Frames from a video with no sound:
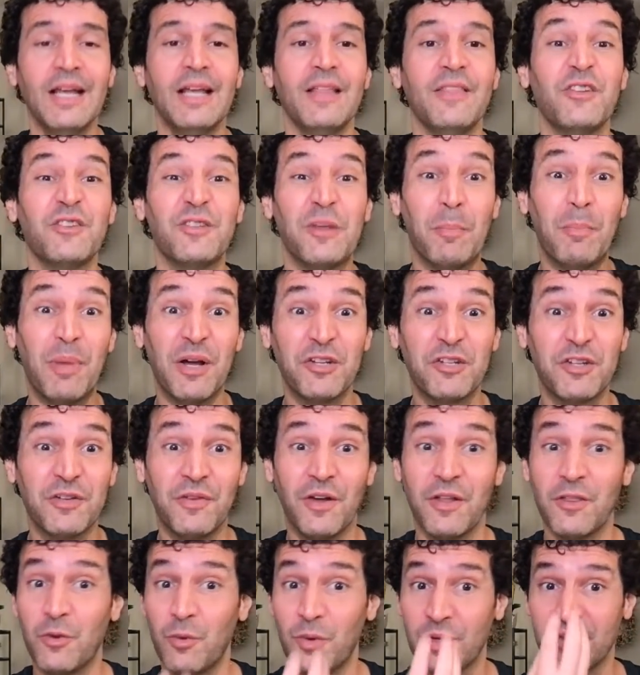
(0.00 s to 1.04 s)
There's a bunch of
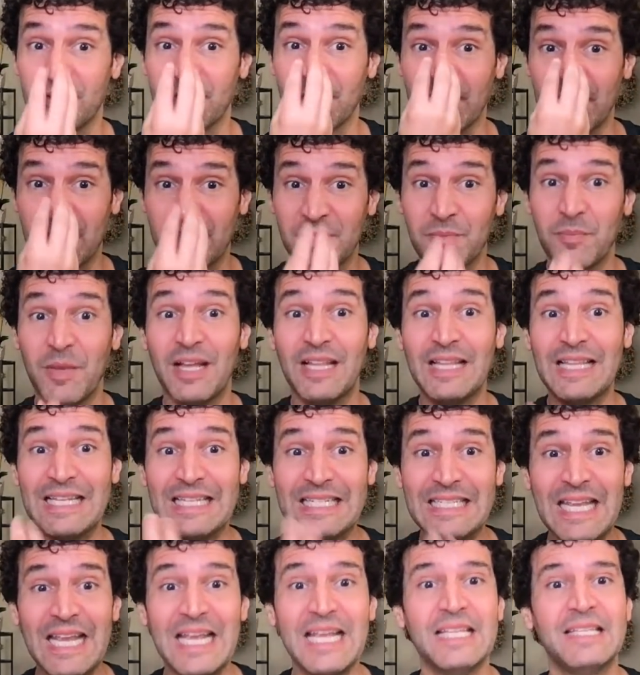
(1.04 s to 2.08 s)
other ones like smelling,
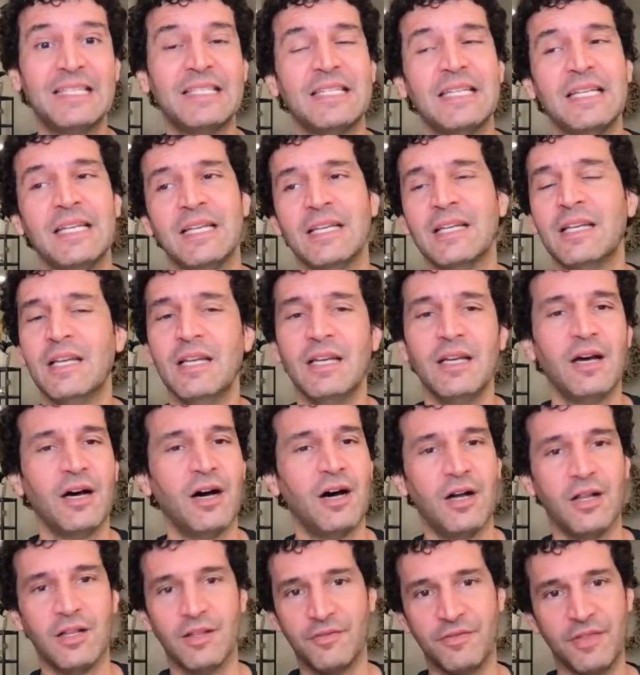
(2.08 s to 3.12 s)
tasting,
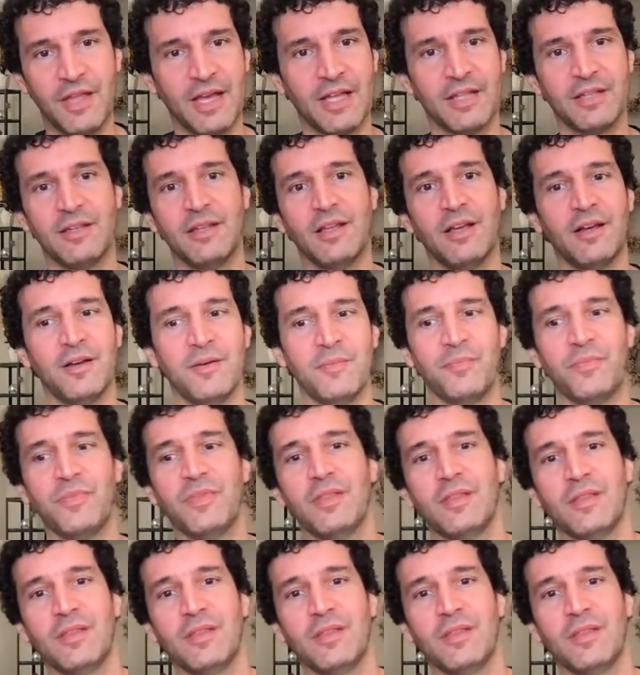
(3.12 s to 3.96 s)
all of that. I